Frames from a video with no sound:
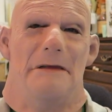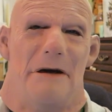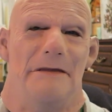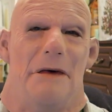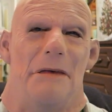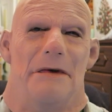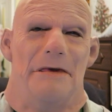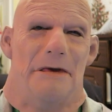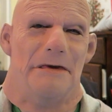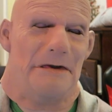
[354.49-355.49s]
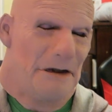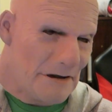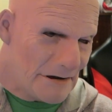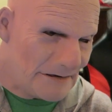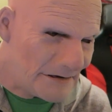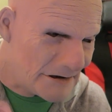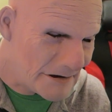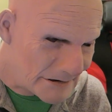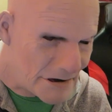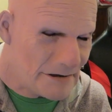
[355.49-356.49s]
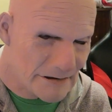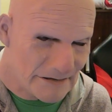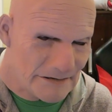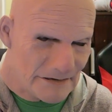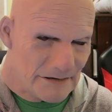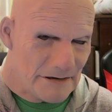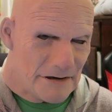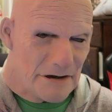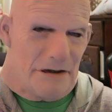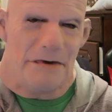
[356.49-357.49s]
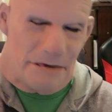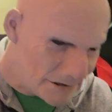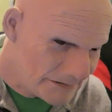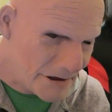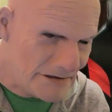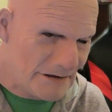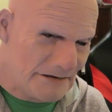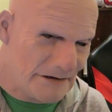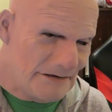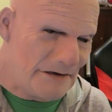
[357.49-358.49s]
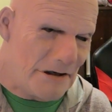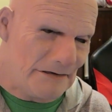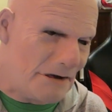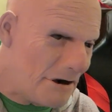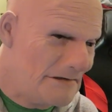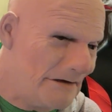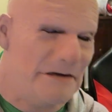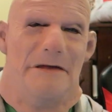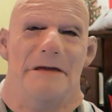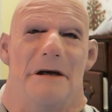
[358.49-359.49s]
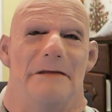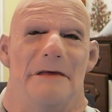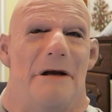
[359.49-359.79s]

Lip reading: People will just see a comment and jump on it and start commenting the same